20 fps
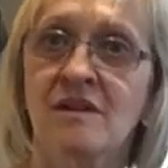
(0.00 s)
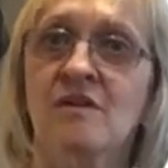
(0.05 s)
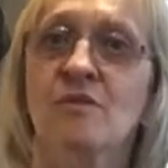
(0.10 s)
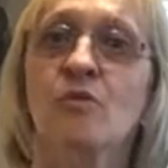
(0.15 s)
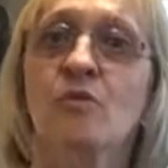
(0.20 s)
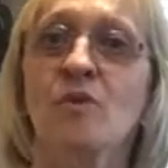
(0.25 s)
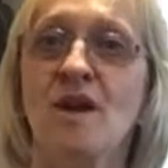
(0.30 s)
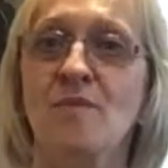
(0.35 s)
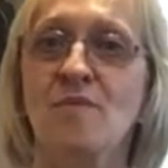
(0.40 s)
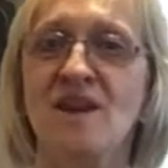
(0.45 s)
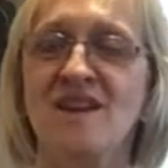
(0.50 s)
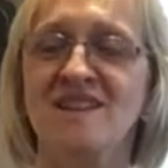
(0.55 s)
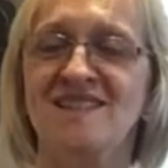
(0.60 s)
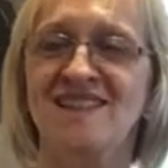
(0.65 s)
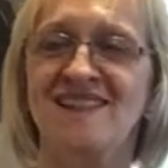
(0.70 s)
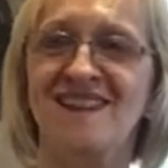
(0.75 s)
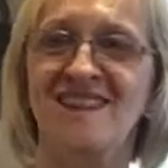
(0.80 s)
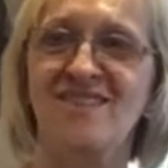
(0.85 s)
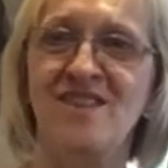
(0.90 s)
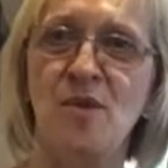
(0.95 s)
Where
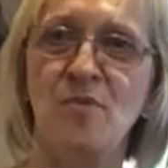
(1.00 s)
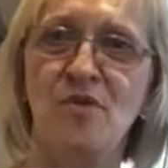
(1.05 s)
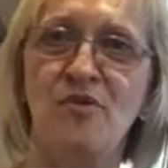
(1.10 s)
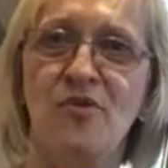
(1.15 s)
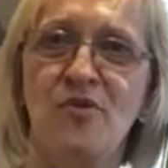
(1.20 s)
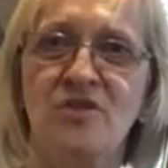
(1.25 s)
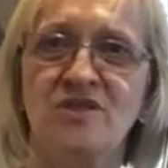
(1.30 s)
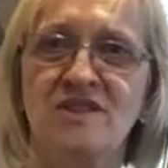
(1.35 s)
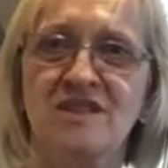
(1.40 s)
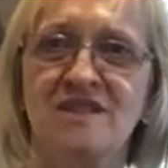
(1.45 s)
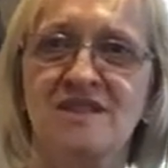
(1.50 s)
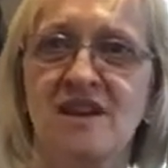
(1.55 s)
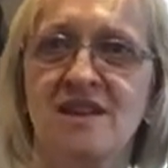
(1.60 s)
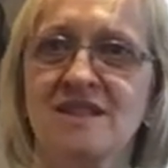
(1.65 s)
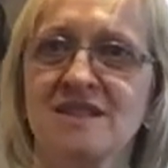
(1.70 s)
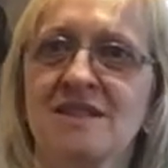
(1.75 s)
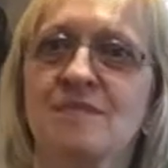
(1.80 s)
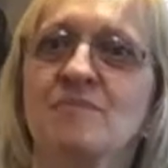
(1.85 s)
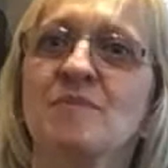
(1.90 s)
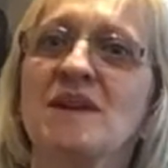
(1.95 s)
basically the upper voice decides
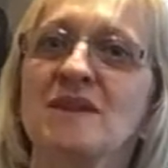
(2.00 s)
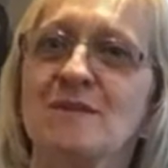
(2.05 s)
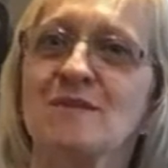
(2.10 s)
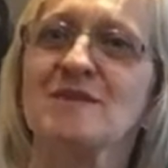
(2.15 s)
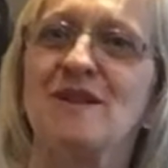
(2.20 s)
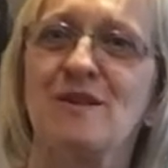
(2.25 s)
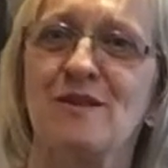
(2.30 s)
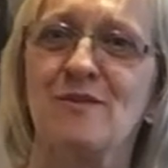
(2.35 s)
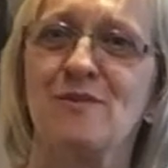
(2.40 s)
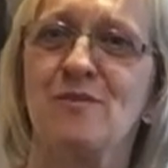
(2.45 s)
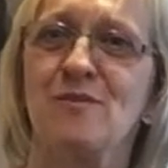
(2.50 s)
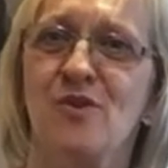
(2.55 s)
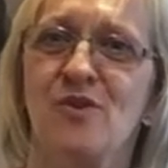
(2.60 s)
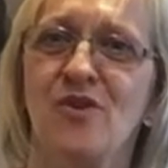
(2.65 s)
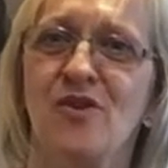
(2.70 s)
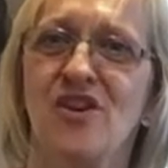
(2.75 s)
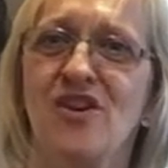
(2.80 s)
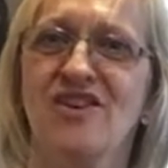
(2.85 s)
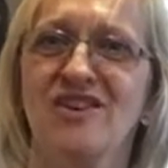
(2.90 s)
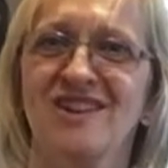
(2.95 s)
to make themselves more
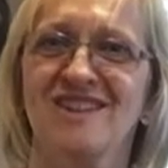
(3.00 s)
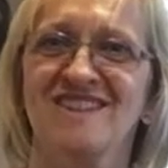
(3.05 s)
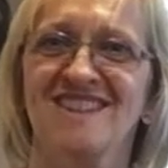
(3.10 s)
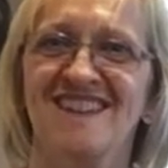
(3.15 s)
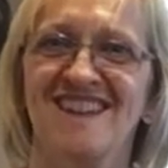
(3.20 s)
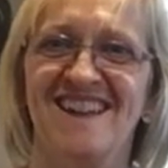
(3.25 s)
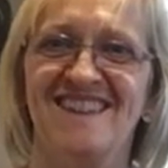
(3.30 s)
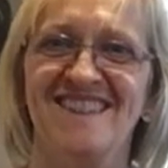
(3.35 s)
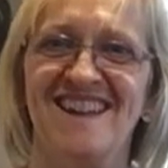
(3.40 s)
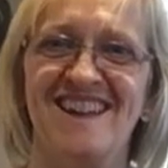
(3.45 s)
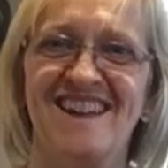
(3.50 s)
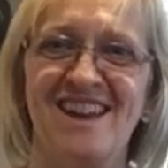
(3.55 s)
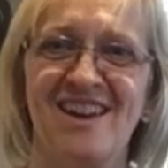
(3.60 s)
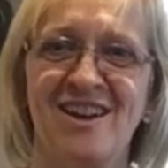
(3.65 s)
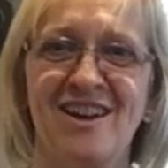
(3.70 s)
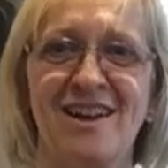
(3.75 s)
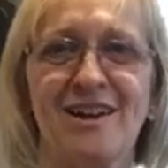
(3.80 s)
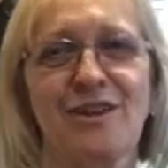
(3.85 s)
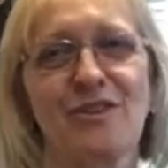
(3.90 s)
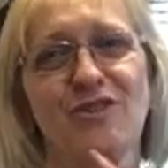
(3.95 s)
heard and they get a
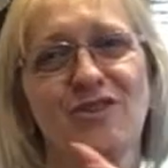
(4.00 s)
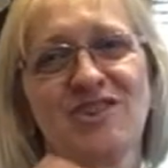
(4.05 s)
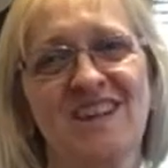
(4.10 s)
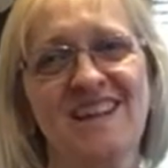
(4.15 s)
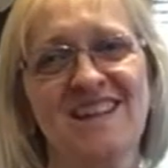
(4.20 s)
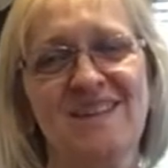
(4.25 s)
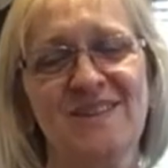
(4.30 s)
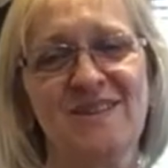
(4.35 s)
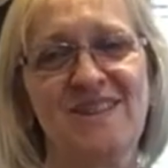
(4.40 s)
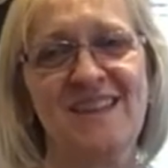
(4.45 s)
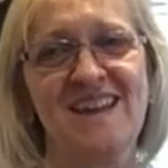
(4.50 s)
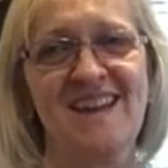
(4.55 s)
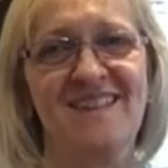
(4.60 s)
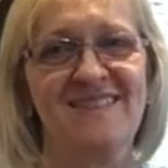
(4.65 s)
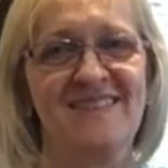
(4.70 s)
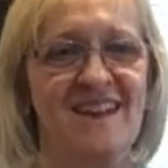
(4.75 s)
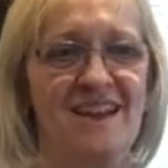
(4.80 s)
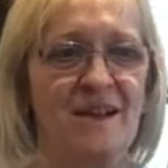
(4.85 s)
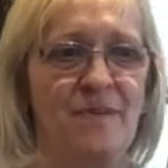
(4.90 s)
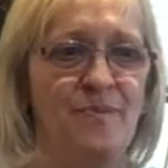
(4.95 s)
little crescendo at the end
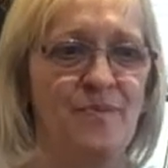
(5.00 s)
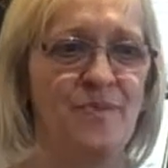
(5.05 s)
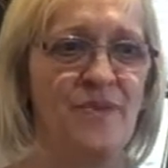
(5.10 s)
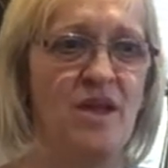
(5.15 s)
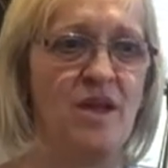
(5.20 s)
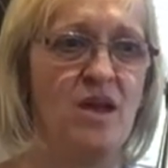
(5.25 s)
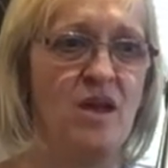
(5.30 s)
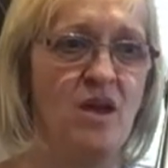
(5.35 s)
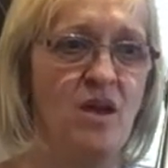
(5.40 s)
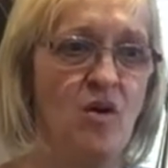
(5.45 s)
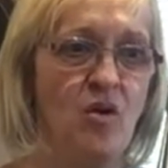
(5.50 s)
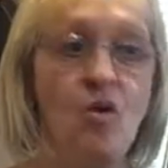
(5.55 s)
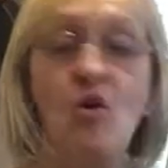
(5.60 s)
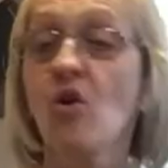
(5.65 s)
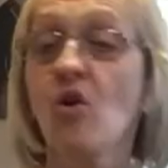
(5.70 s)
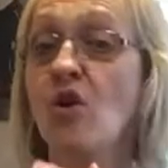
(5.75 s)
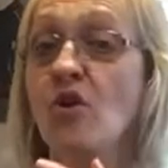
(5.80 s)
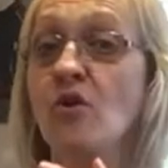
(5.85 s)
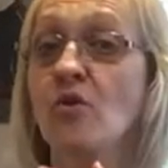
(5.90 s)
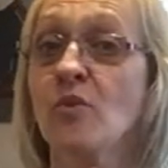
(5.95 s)
there.
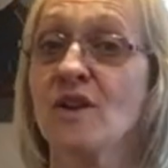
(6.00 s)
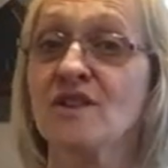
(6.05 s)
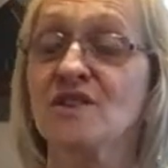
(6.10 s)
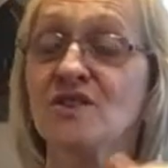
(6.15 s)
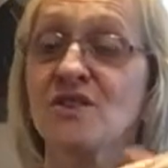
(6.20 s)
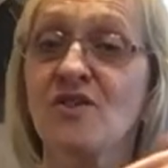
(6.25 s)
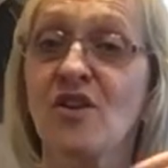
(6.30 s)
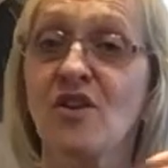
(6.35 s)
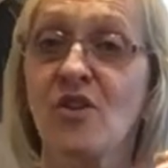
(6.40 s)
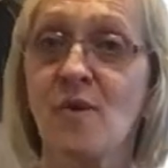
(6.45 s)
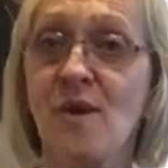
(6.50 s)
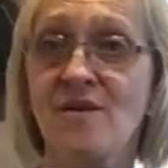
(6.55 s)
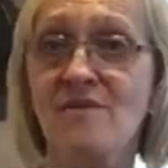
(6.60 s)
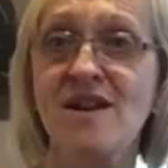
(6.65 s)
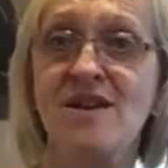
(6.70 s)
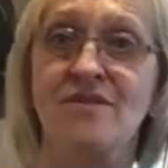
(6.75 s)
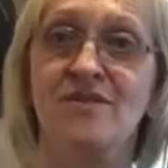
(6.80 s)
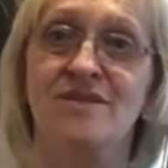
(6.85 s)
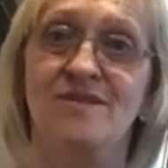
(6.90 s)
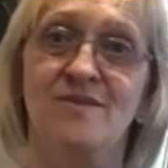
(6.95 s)
Or we could do it the other way
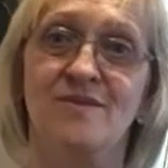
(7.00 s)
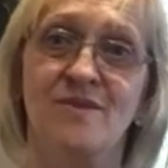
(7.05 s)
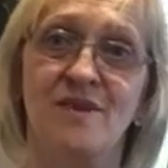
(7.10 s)
around. We